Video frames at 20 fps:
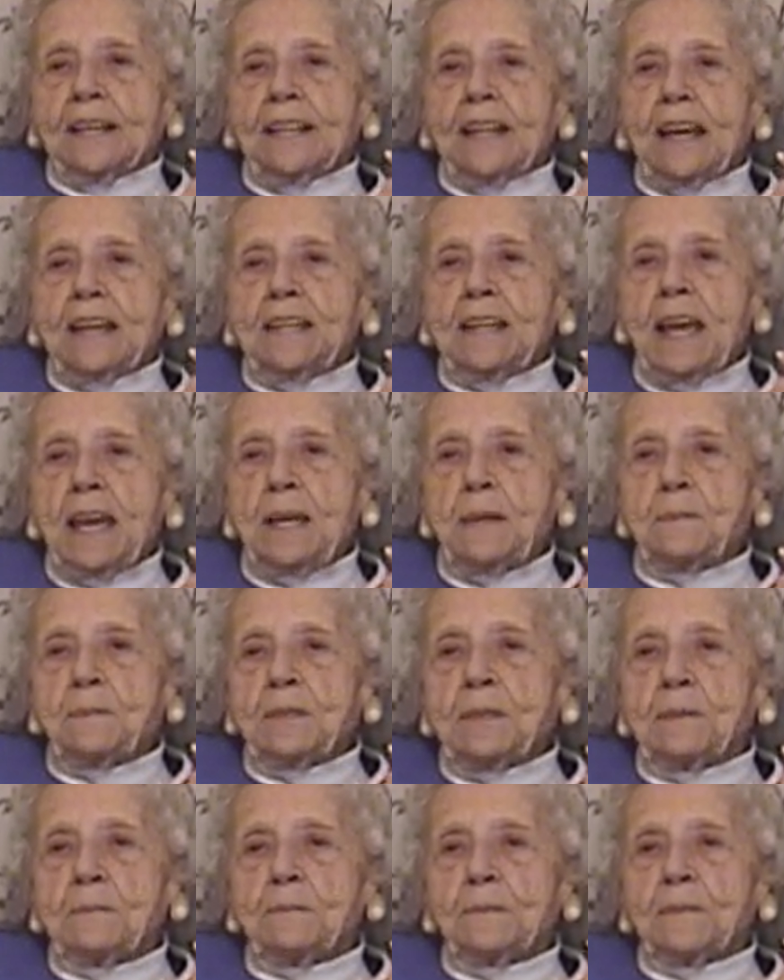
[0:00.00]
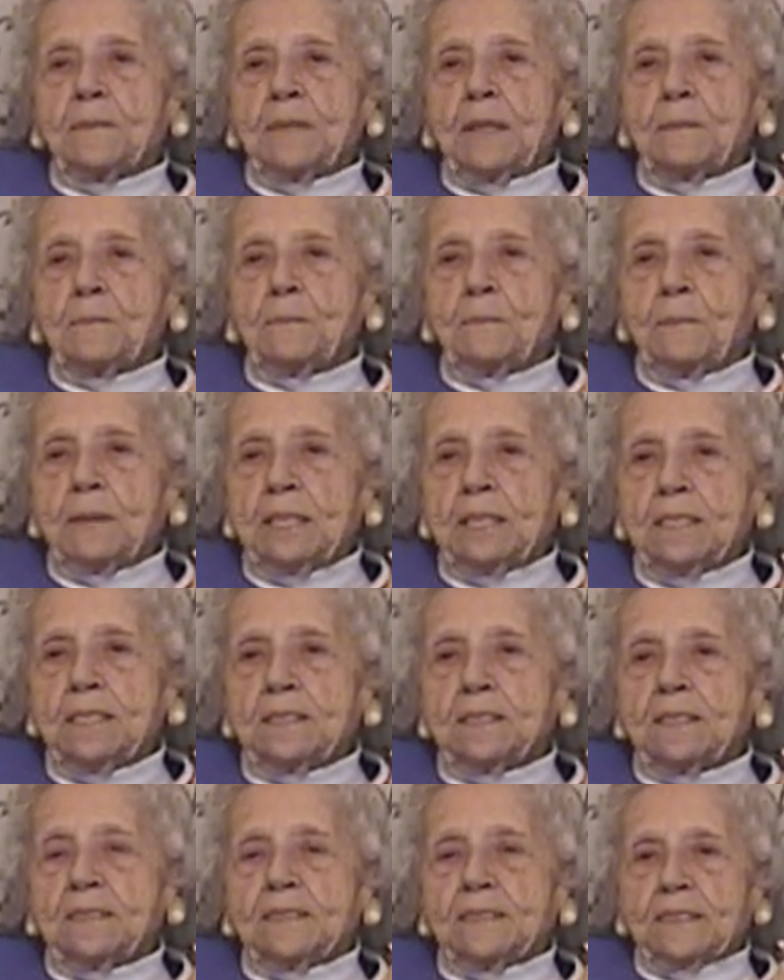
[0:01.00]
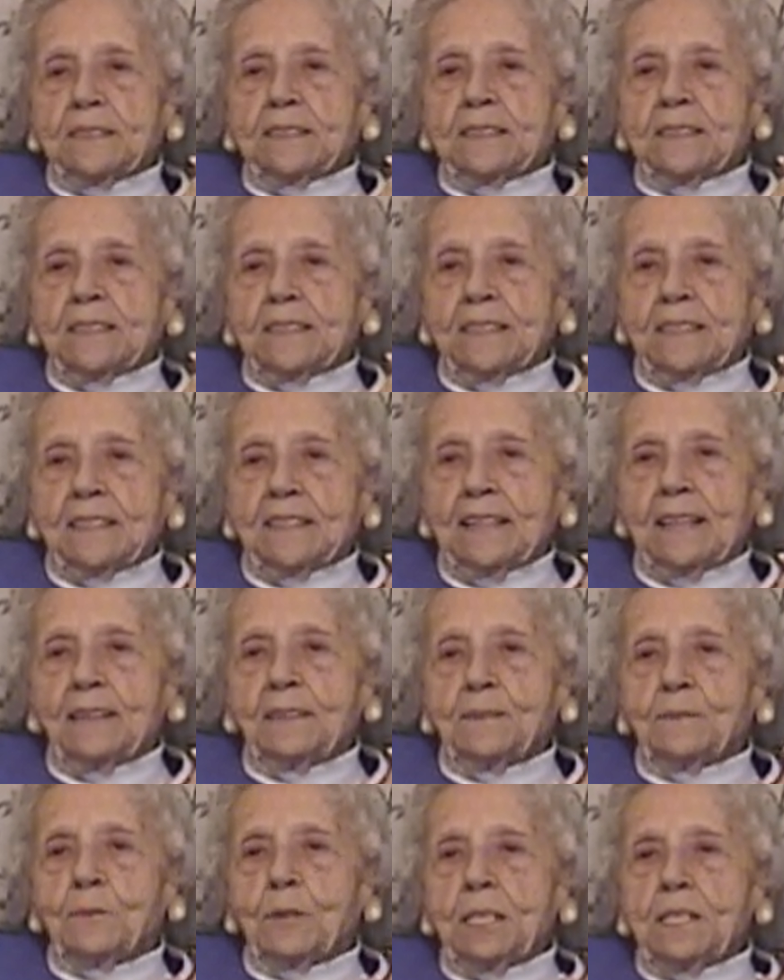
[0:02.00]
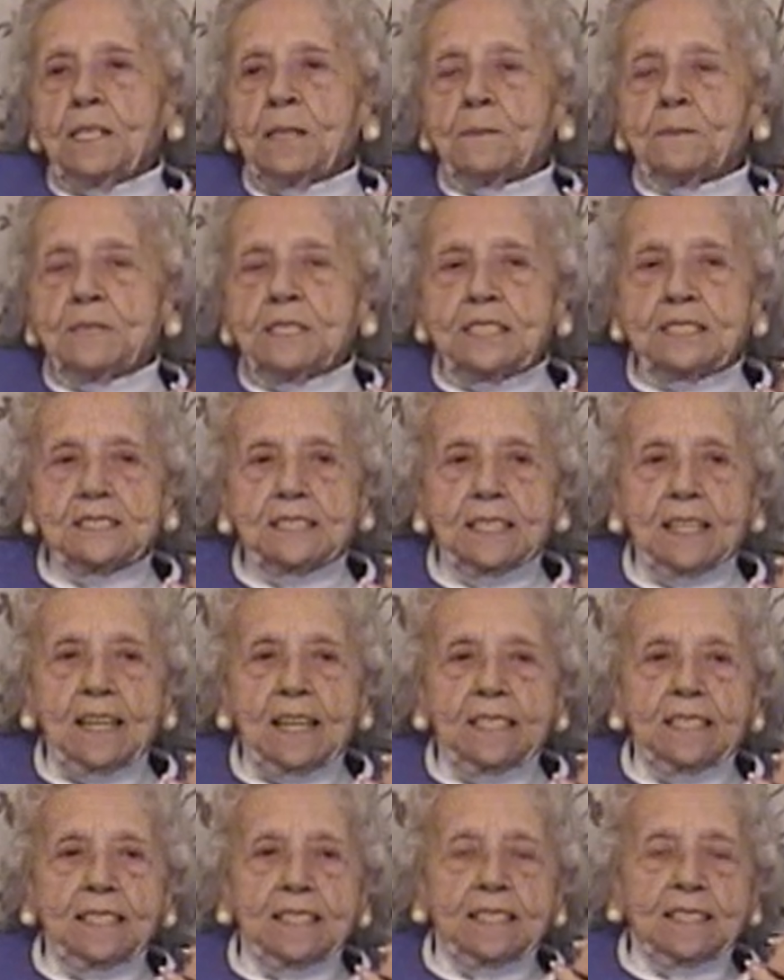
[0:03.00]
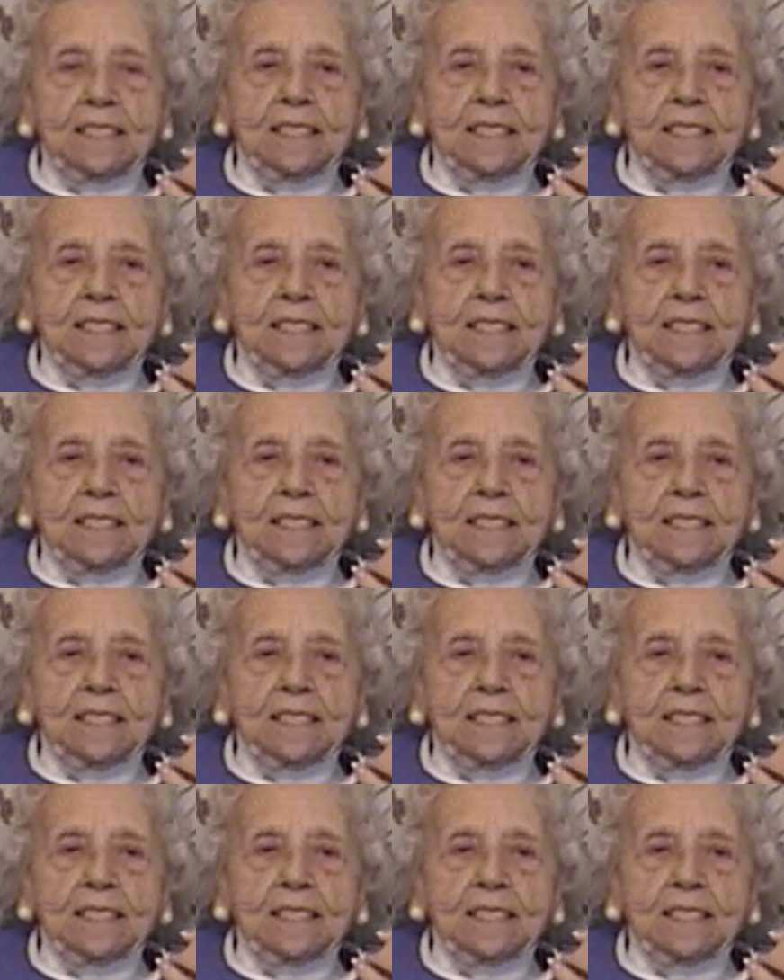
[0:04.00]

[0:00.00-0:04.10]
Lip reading: They named him Bill and William, just like